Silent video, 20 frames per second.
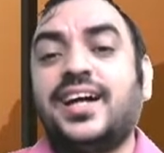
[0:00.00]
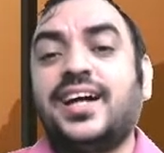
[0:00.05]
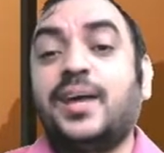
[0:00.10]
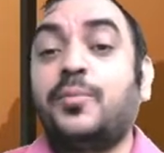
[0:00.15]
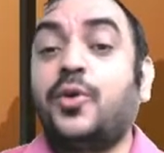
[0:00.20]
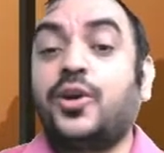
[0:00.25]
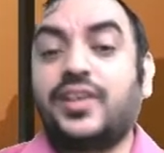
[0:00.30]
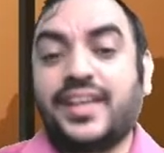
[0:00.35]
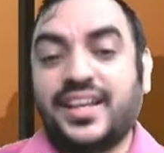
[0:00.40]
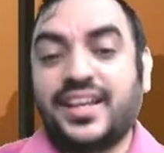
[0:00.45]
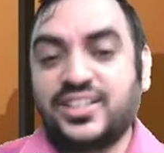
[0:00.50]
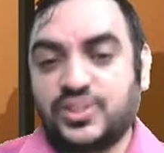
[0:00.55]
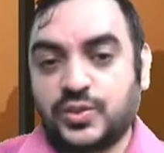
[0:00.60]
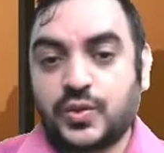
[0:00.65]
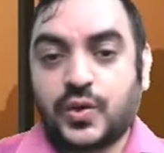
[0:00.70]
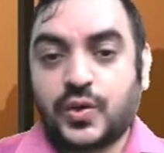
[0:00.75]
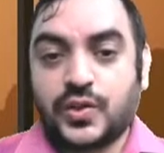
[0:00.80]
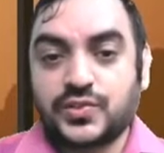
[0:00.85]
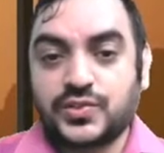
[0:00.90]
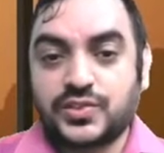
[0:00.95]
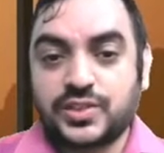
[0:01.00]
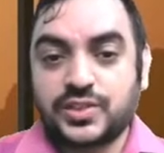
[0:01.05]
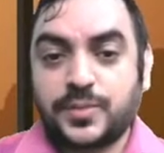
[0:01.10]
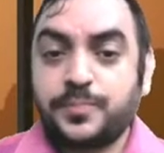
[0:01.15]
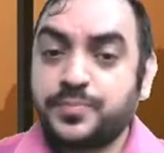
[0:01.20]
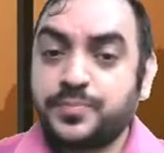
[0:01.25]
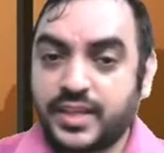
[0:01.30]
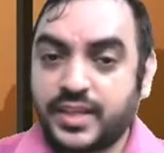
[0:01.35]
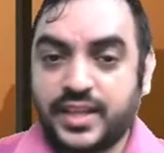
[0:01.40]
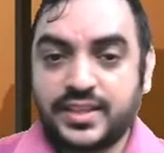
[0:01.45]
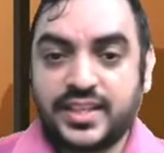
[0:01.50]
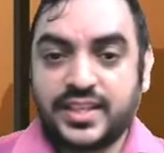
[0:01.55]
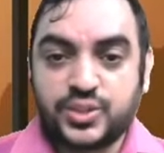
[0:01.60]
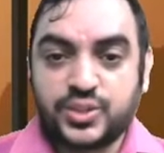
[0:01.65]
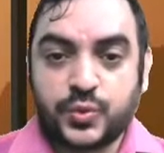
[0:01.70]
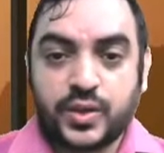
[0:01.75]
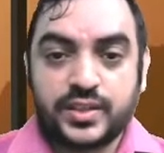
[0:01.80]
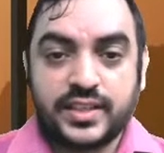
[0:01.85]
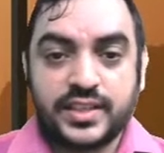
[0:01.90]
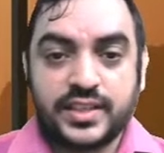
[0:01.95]
amortized cost. And
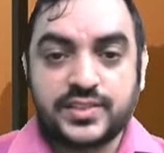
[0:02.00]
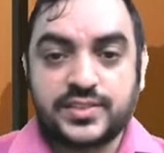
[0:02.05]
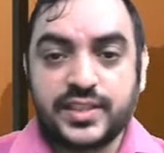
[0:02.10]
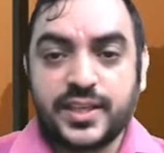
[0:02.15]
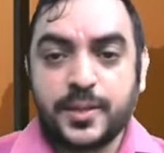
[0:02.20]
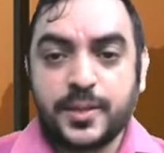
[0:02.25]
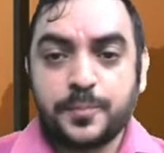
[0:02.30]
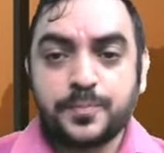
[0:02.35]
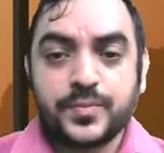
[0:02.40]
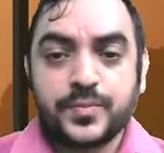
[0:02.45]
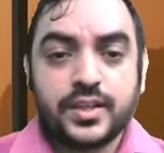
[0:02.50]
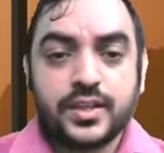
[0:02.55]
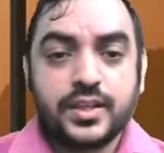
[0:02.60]
that's what they say.